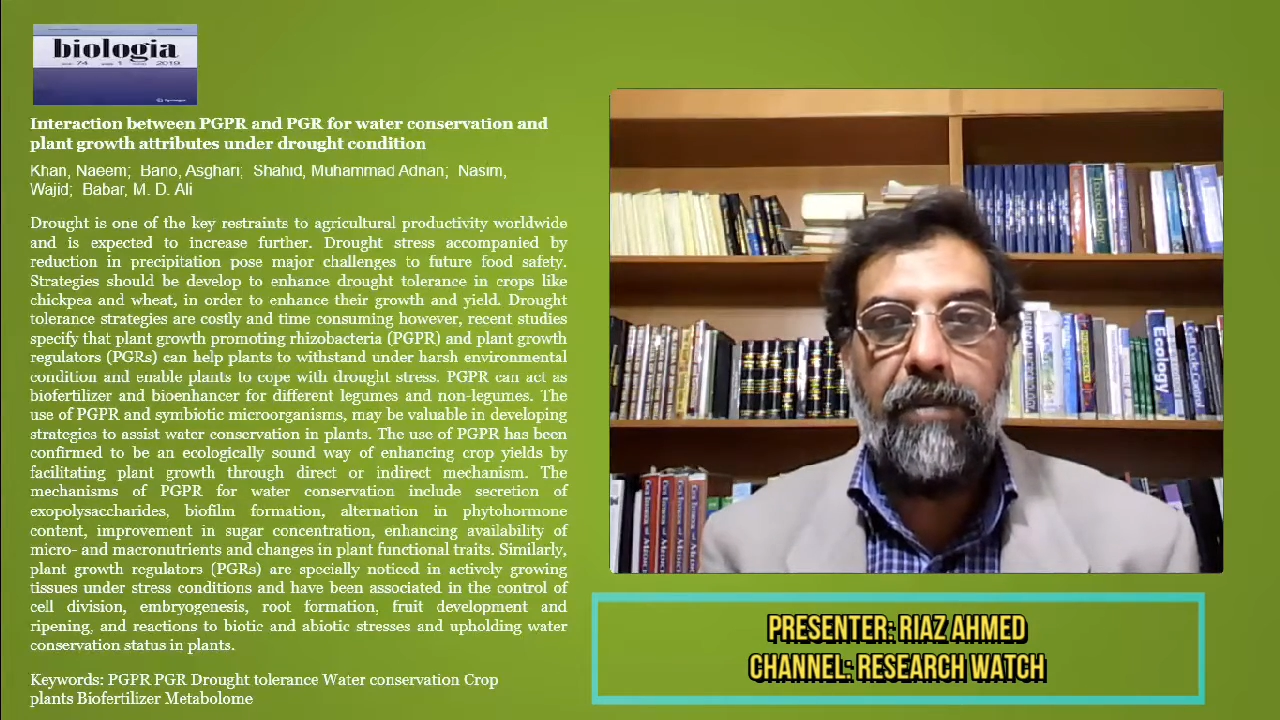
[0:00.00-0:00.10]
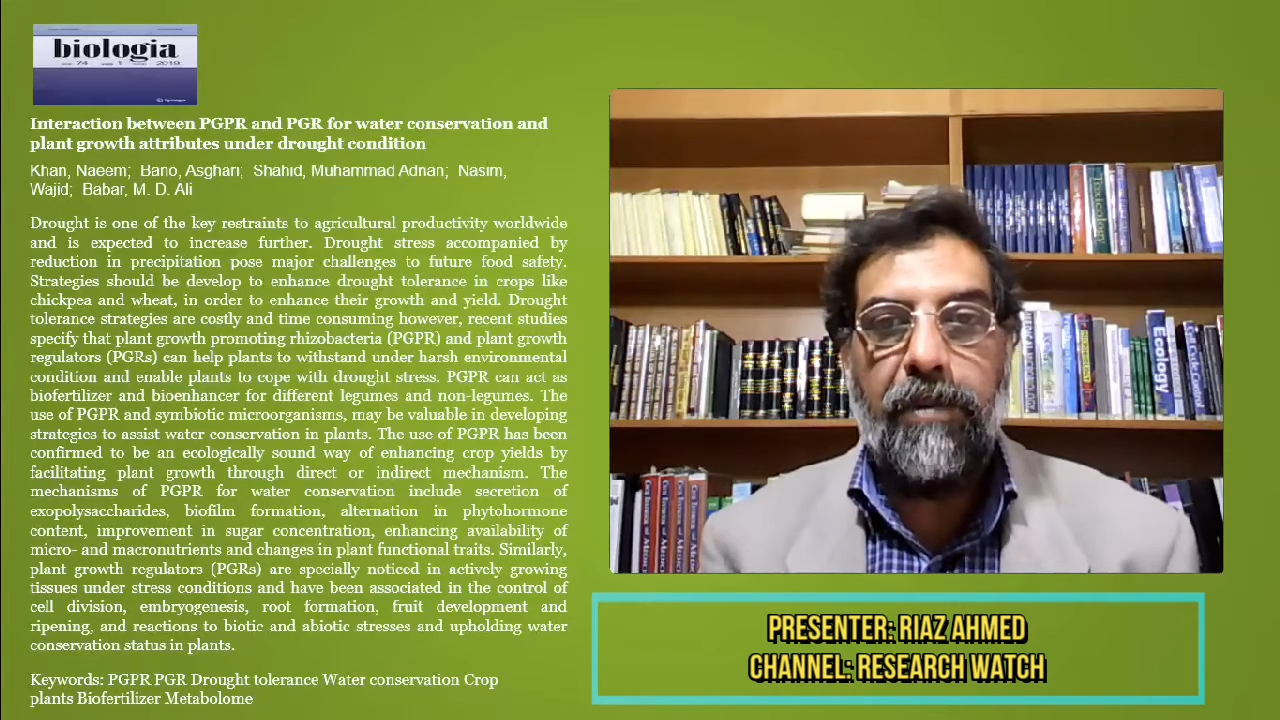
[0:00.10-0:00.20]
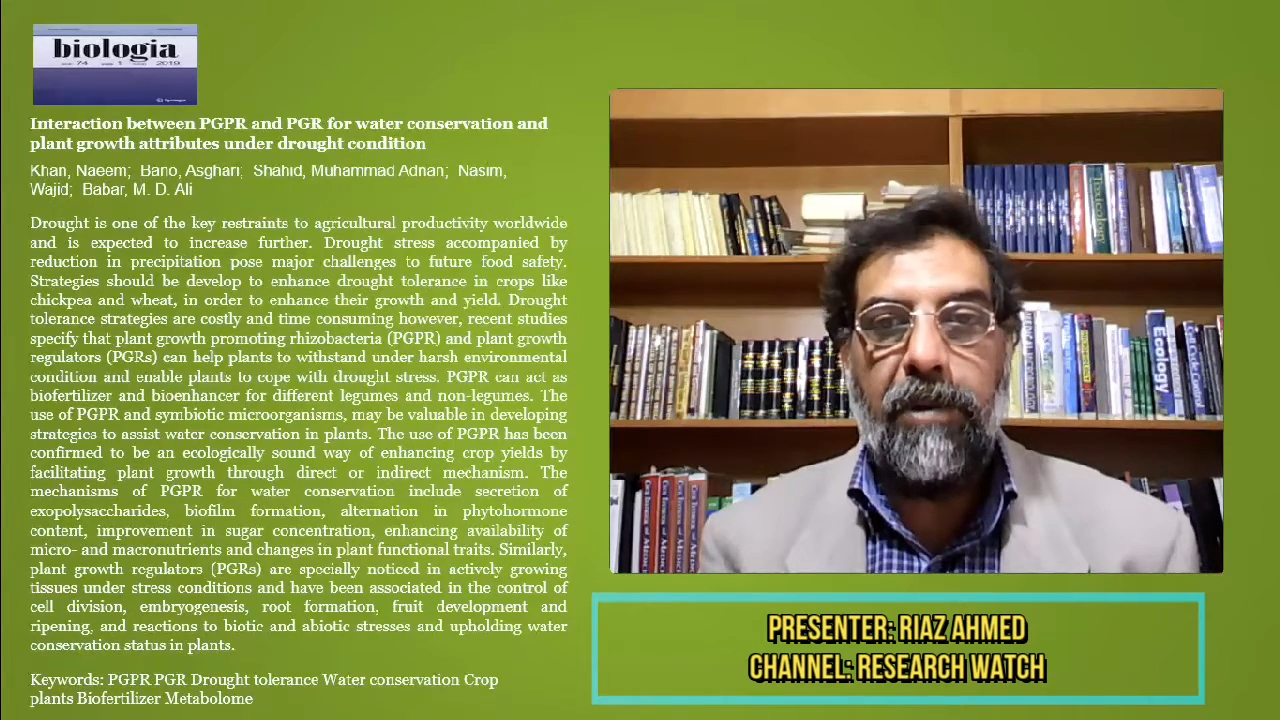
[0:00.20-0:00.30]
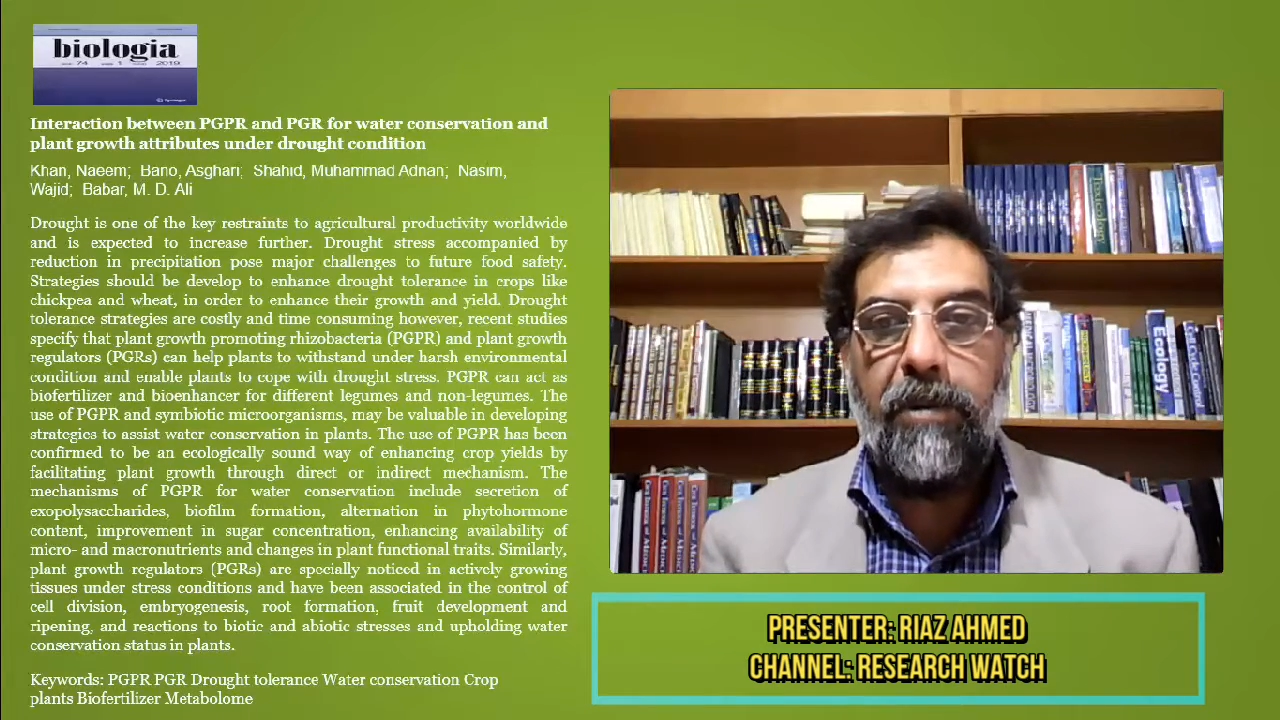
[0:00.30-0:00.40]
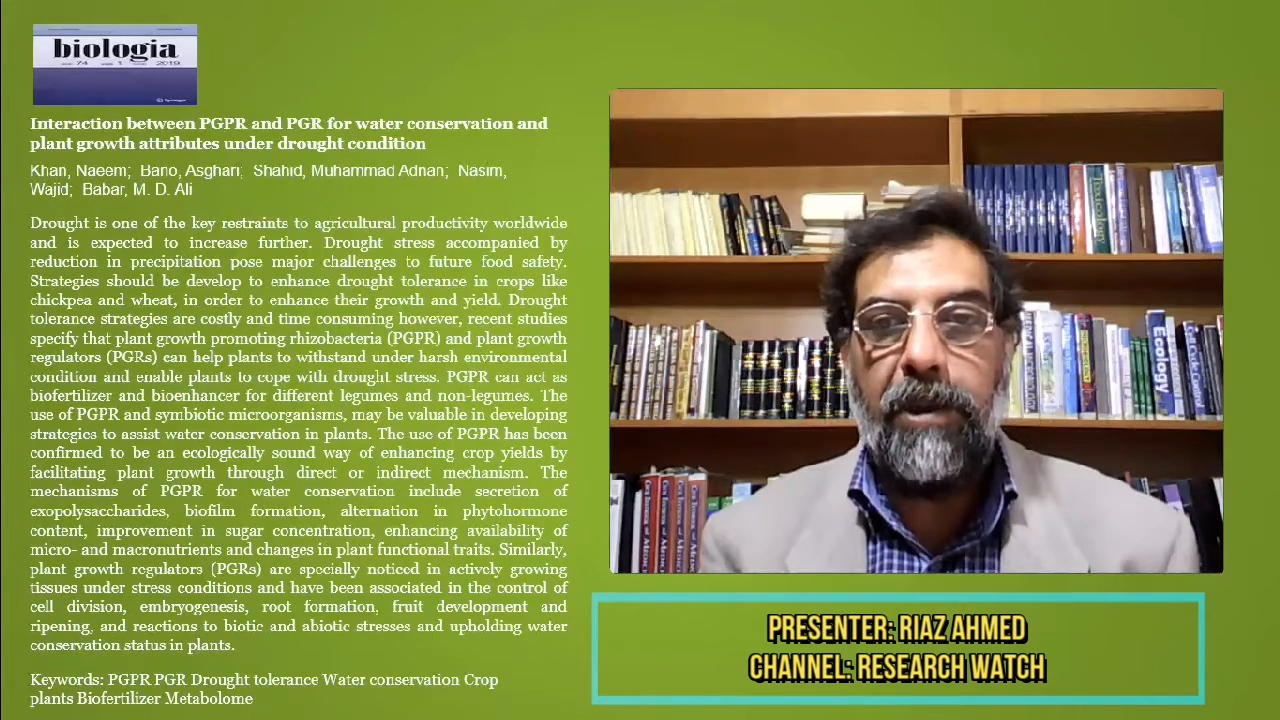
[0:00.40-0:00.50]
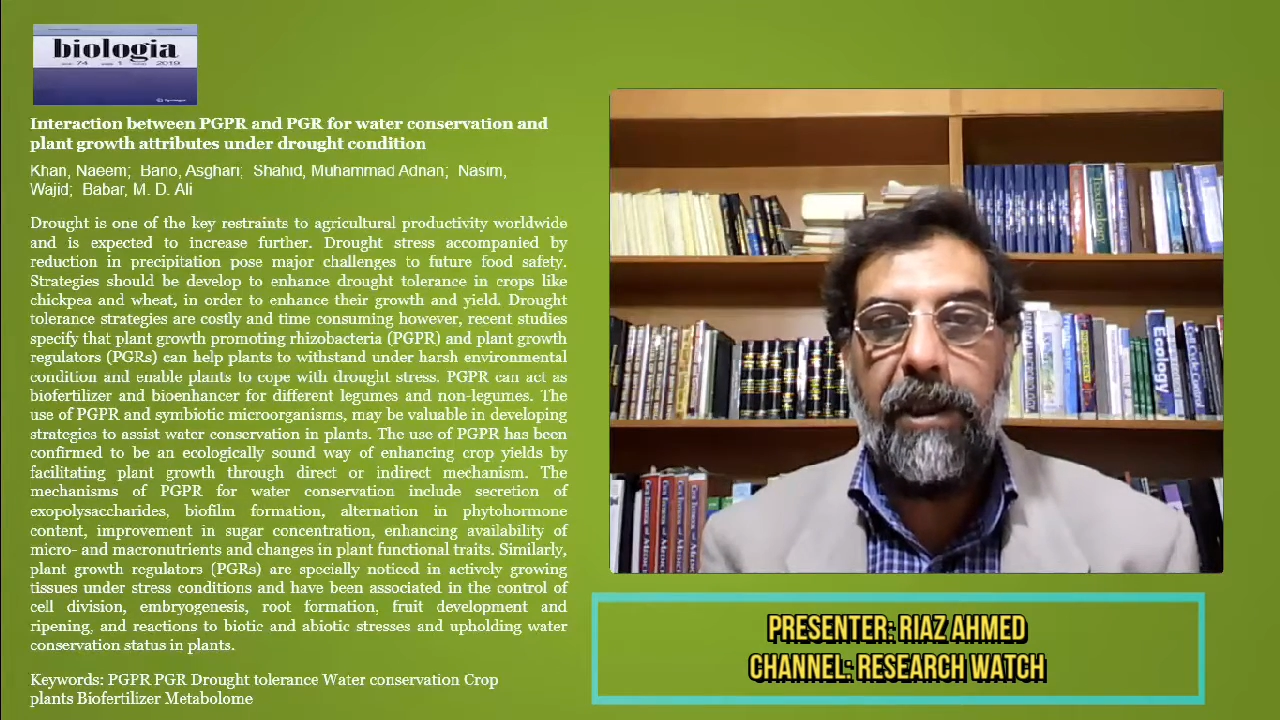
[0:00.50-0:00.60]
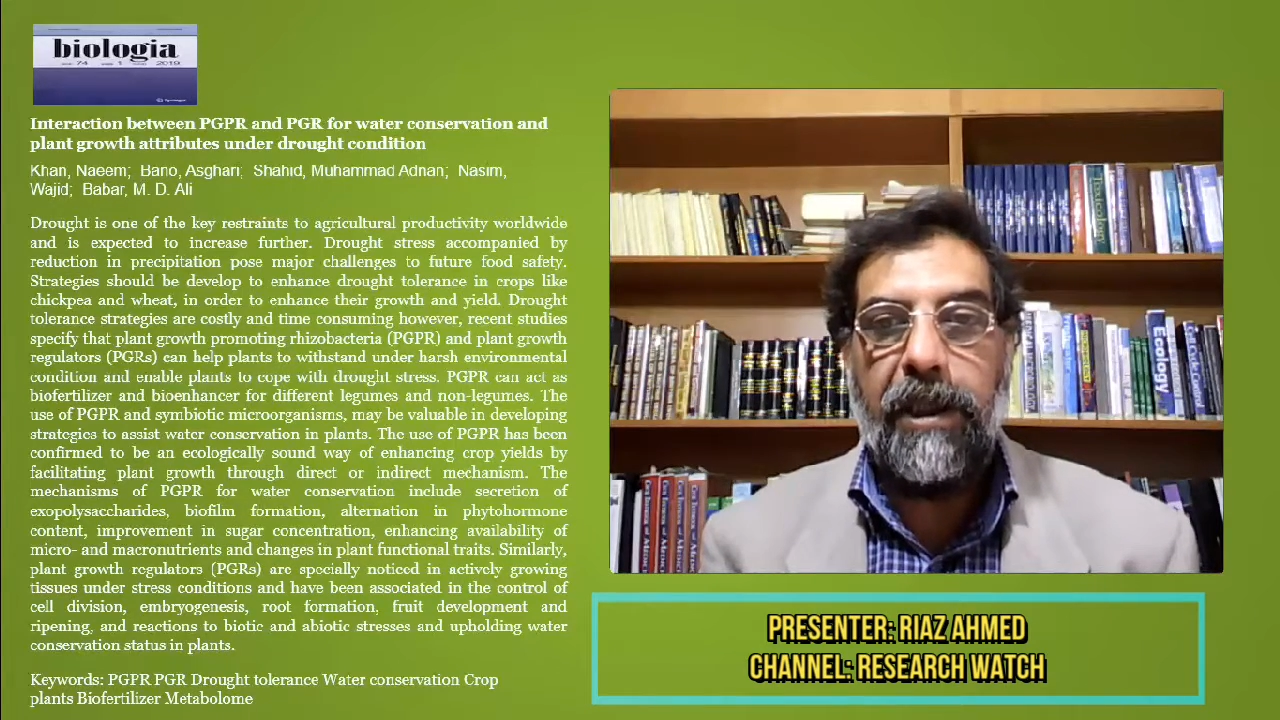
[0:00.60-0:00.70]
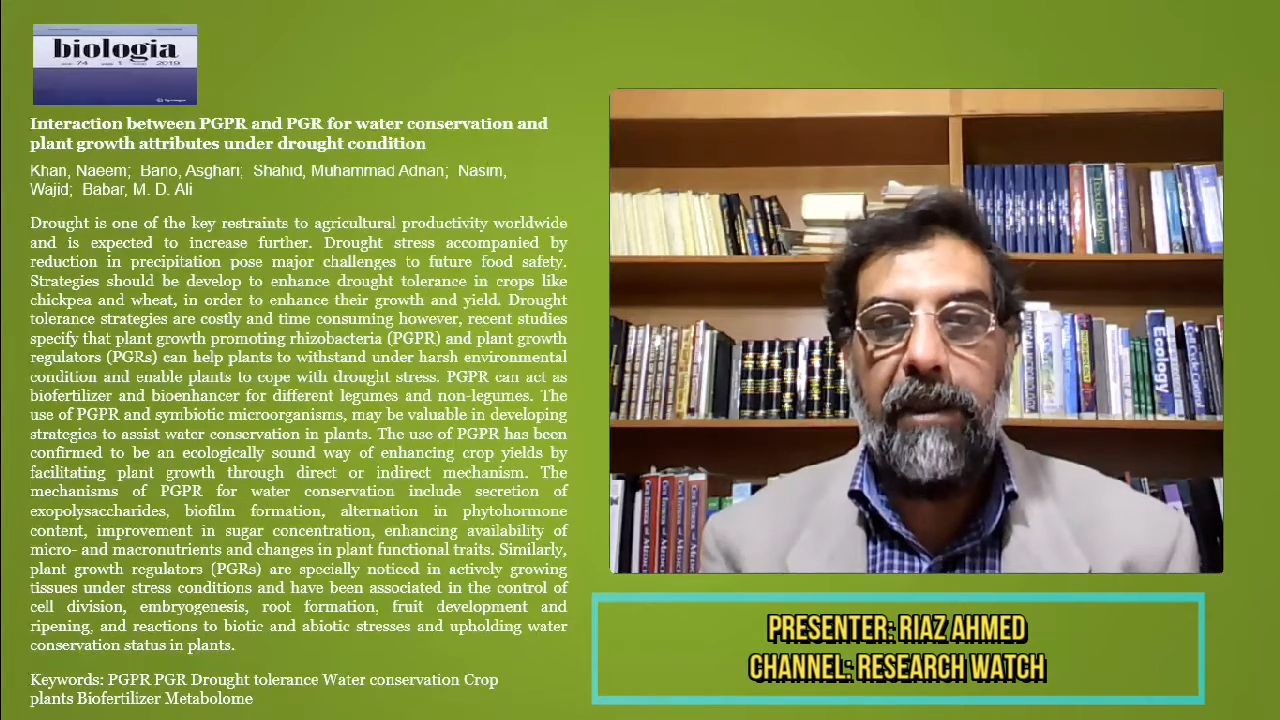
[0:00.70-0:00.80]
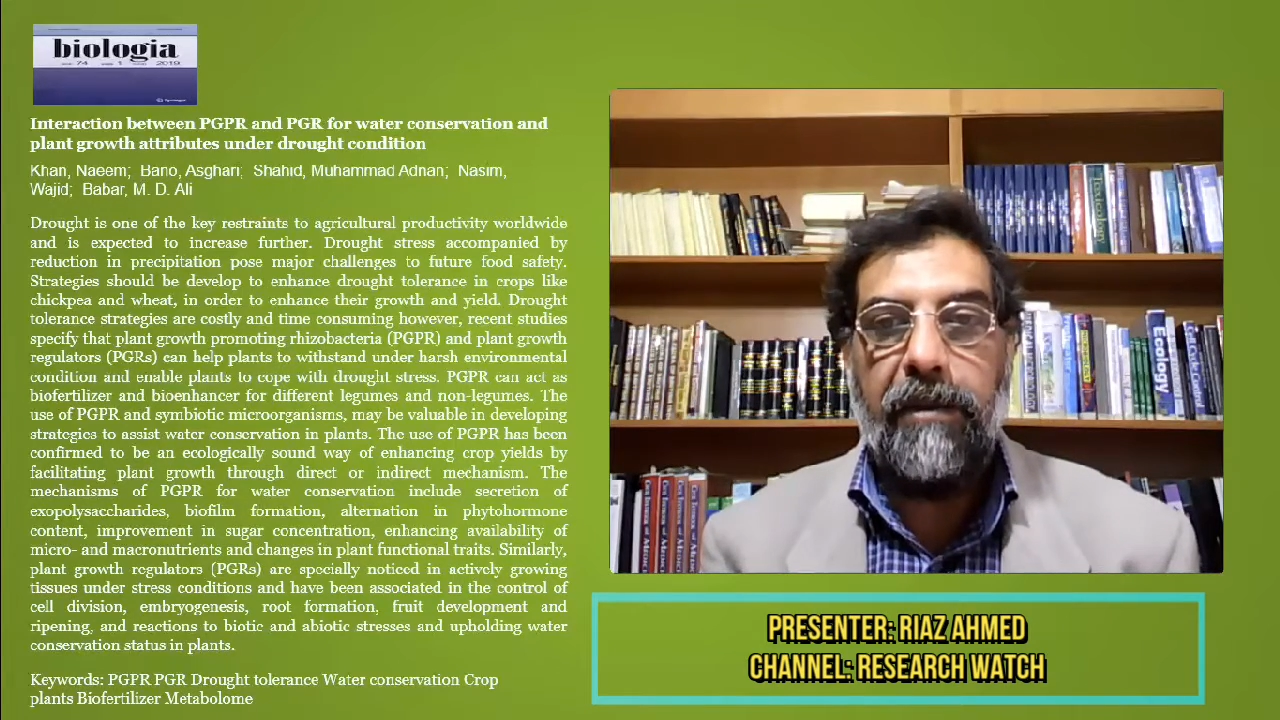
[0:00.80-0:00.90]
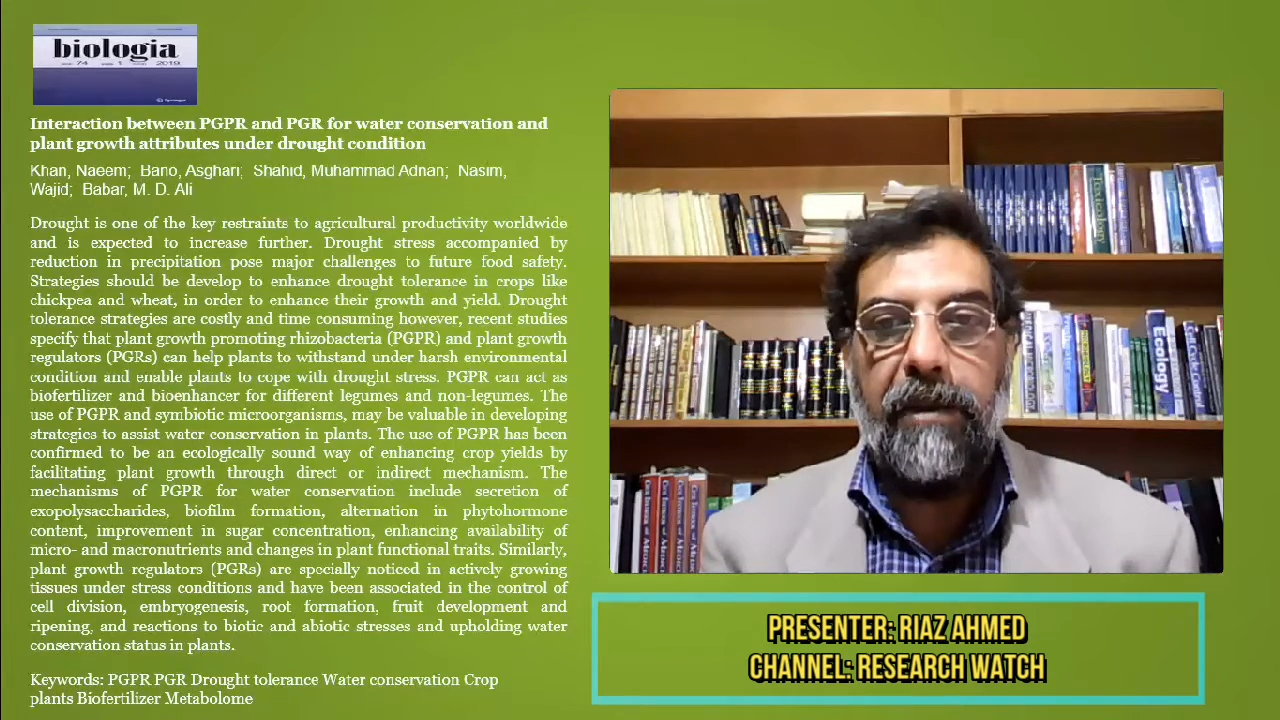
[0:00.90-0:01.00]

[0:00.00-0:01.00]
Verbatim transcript: promoting